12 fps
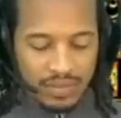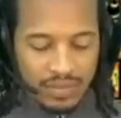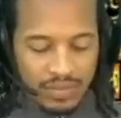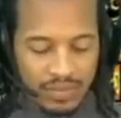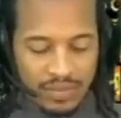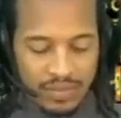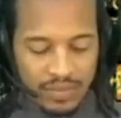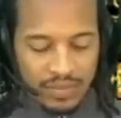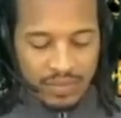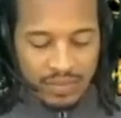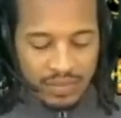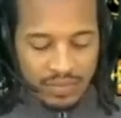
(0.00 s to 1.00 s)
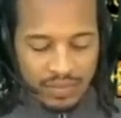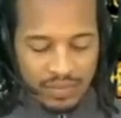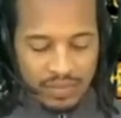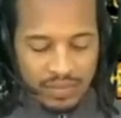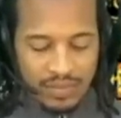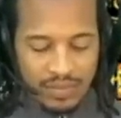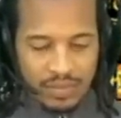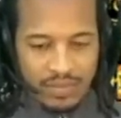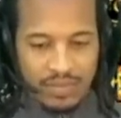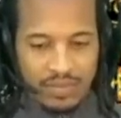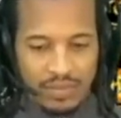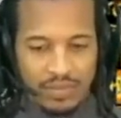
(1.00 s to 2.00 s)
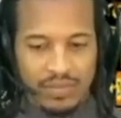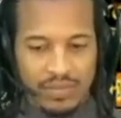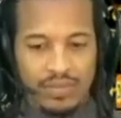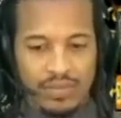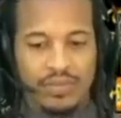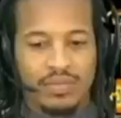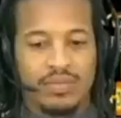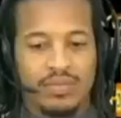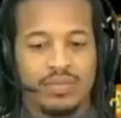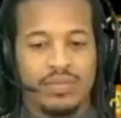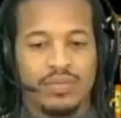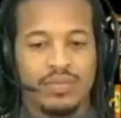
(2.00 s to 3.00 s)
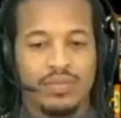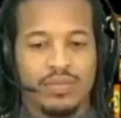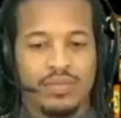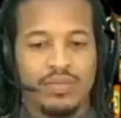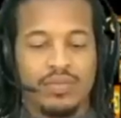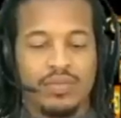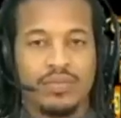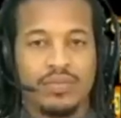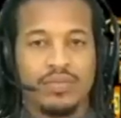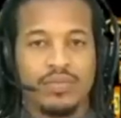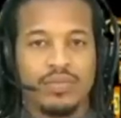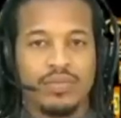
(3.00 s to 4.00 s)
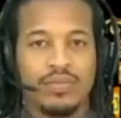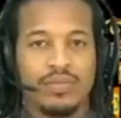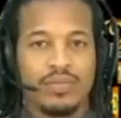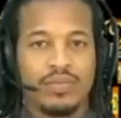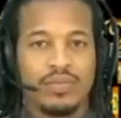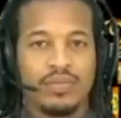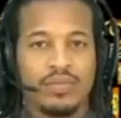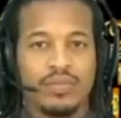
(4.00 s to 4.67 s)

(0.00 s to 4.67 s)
This person isn't speaking.